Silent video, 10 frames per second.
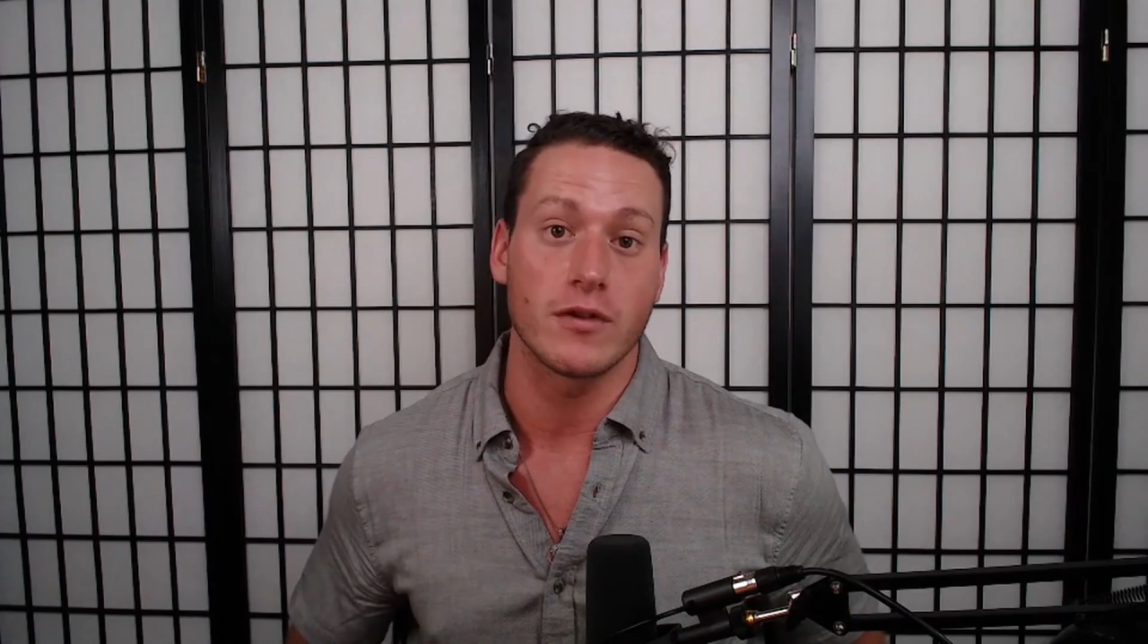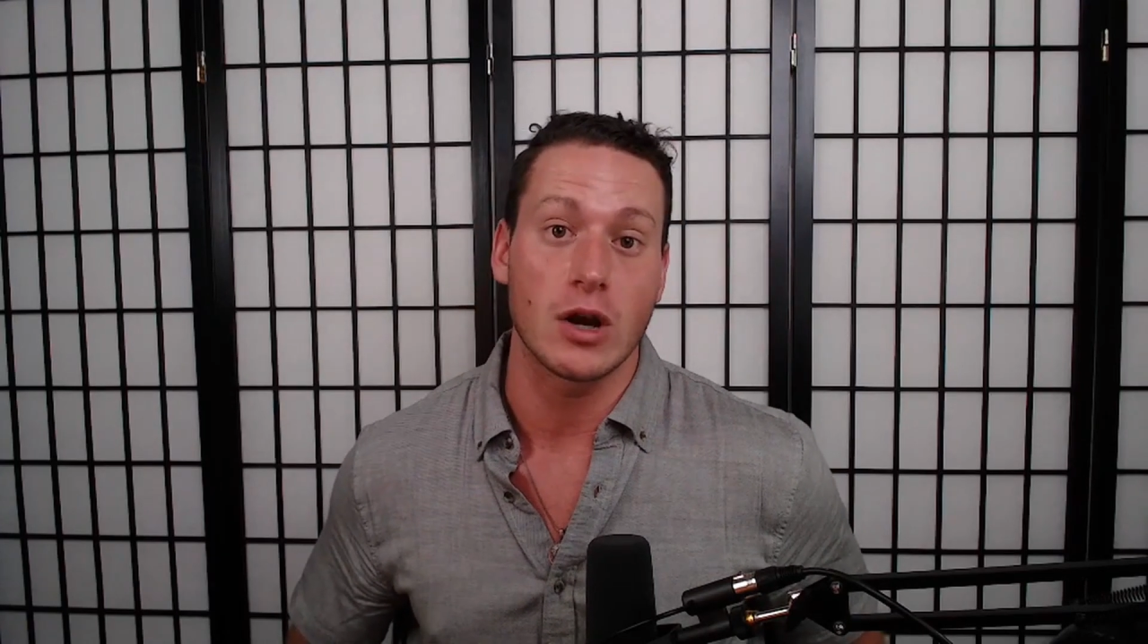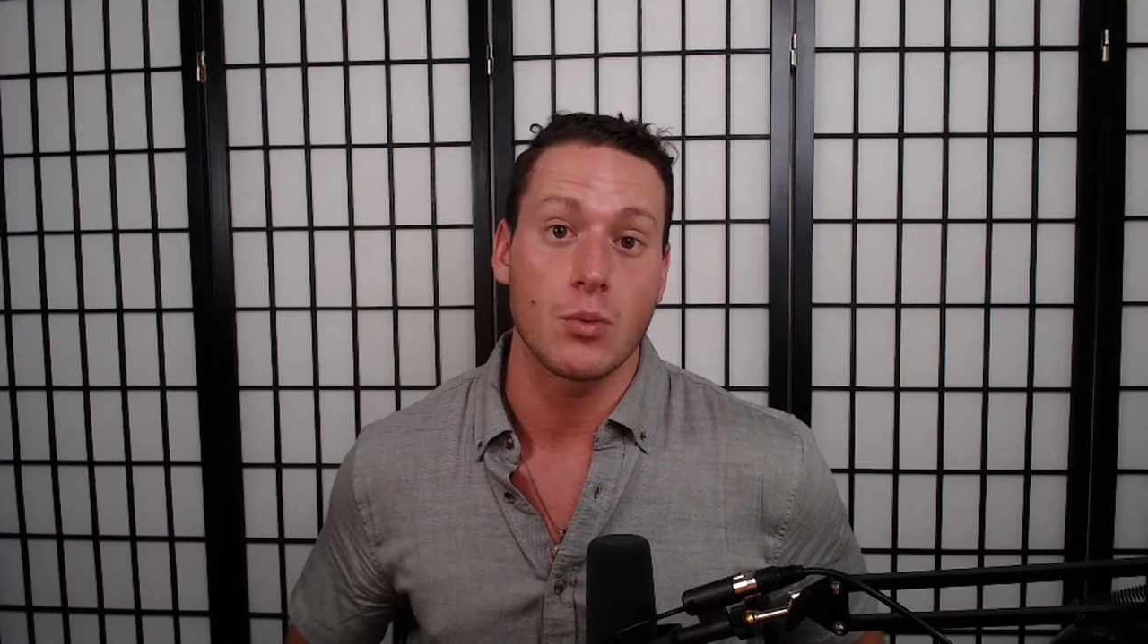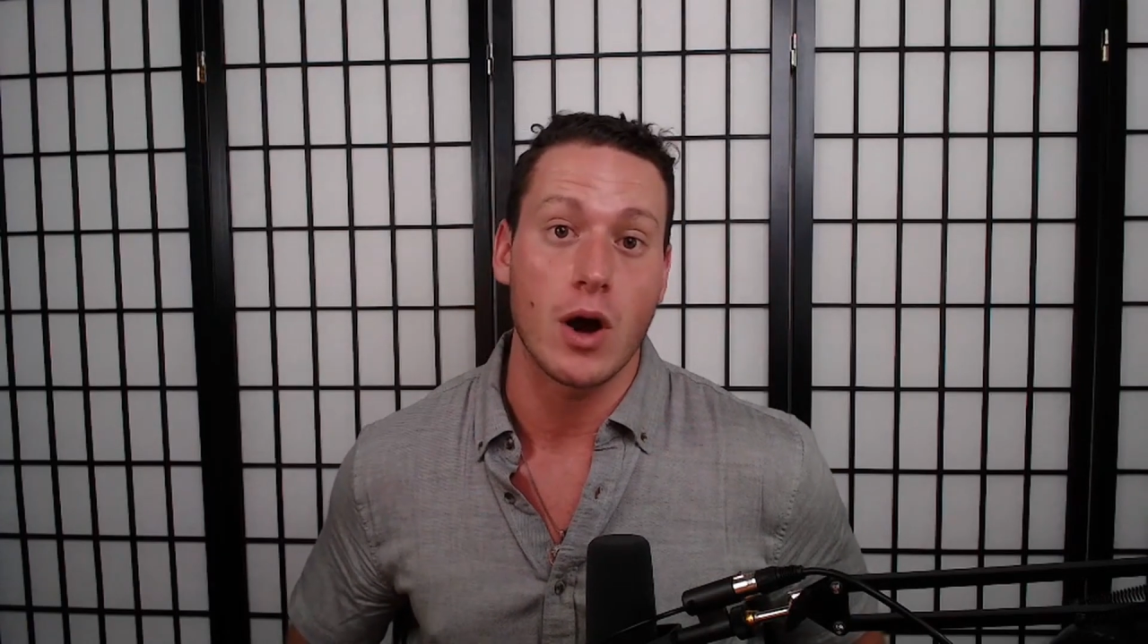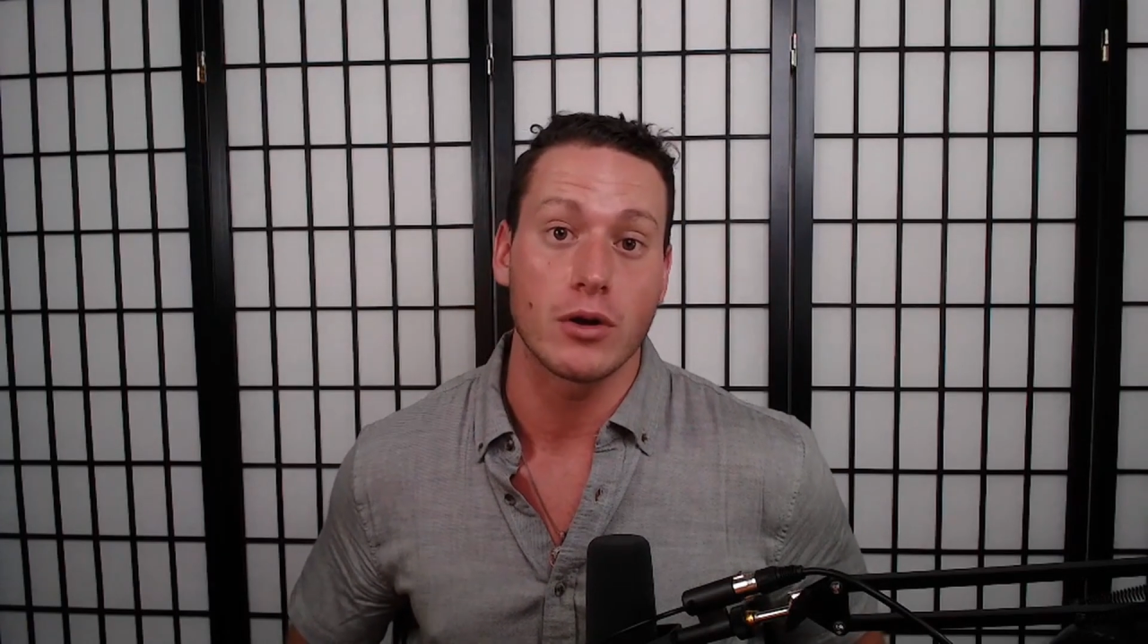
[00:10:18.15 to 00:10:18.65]

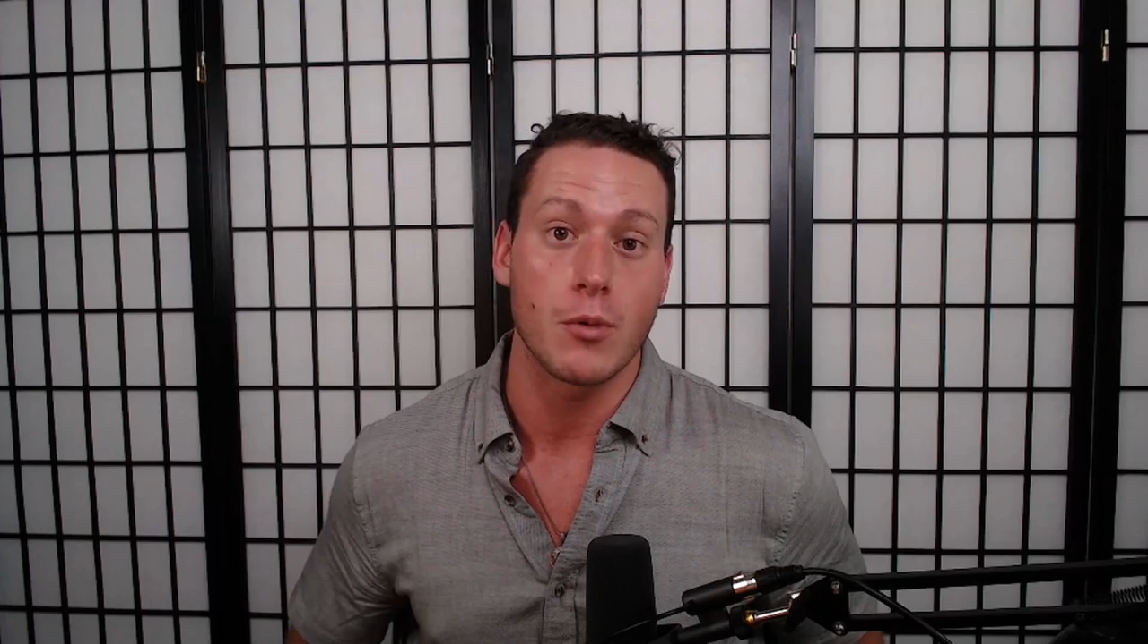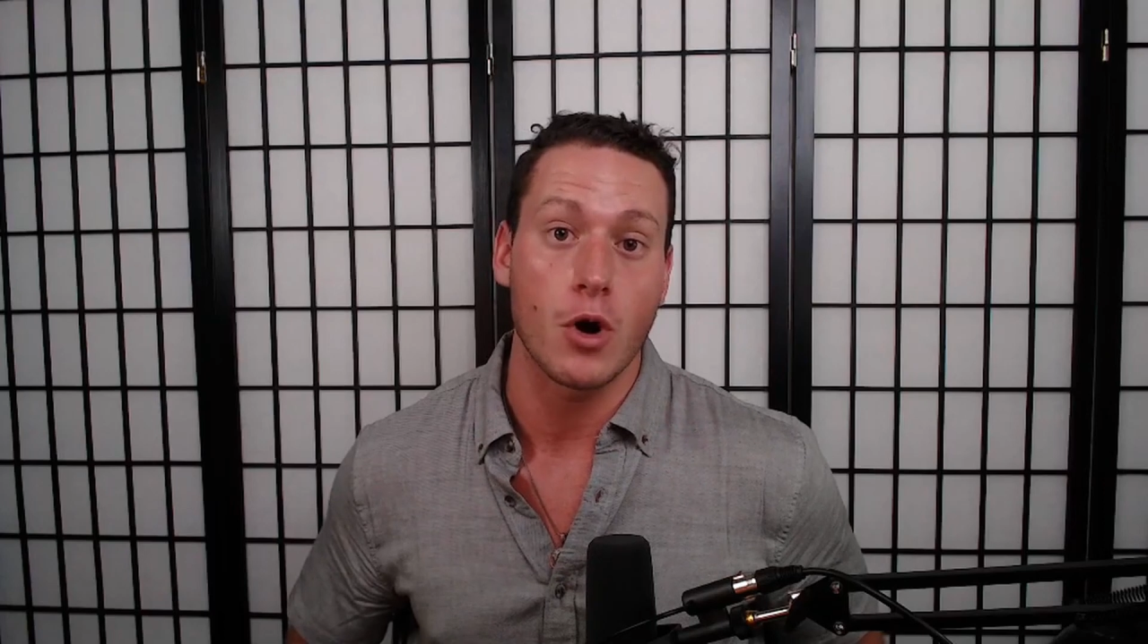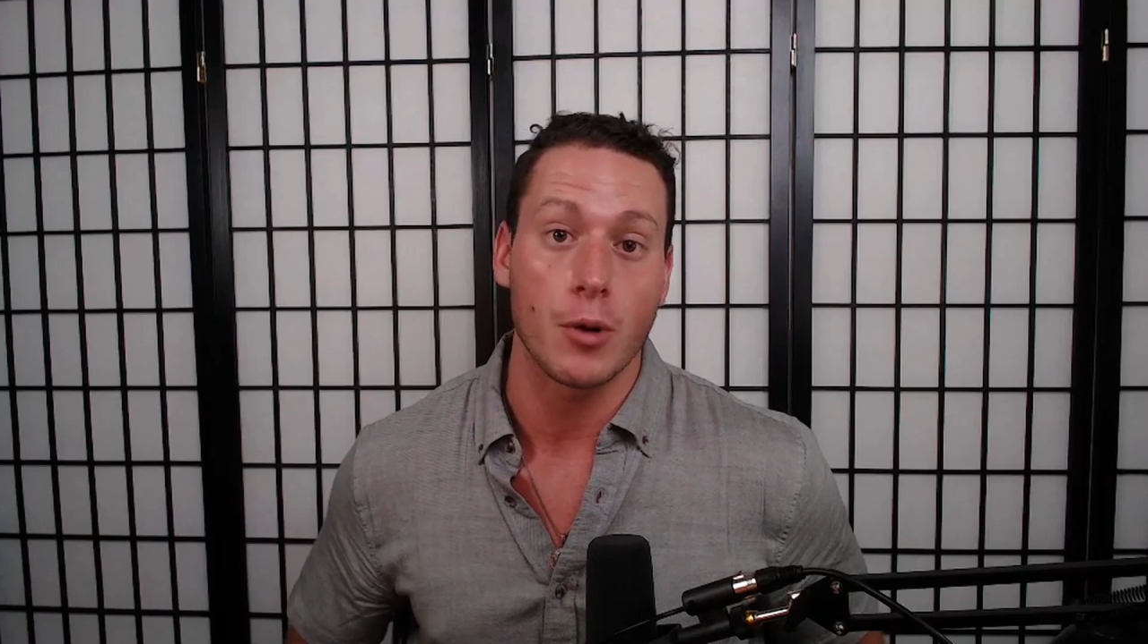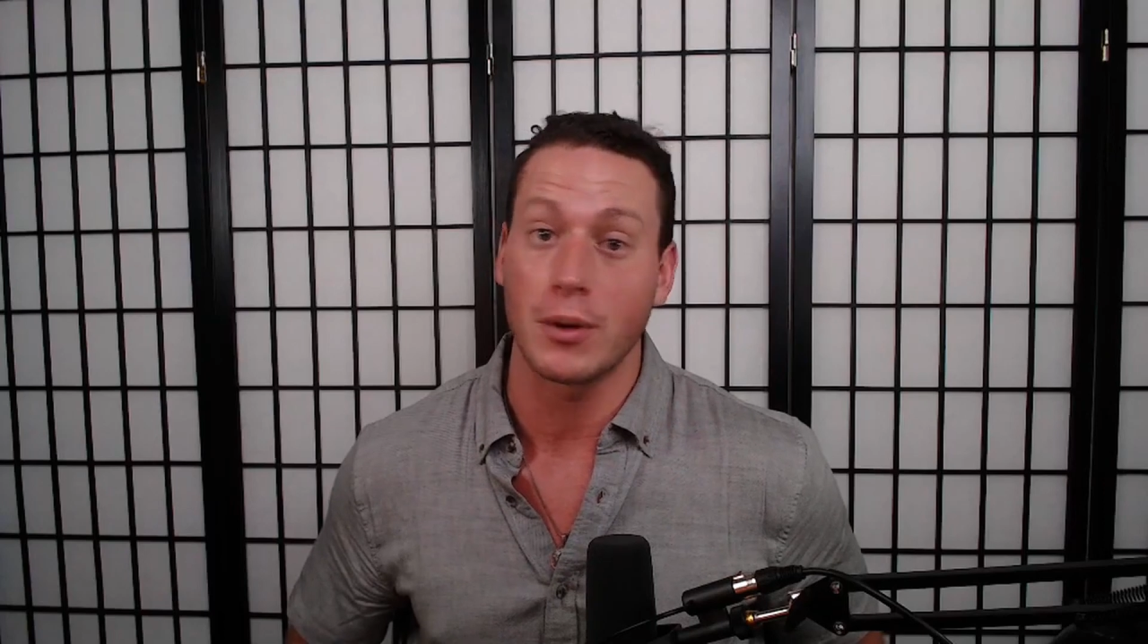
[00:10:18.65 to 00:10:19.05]
very well tomorrow,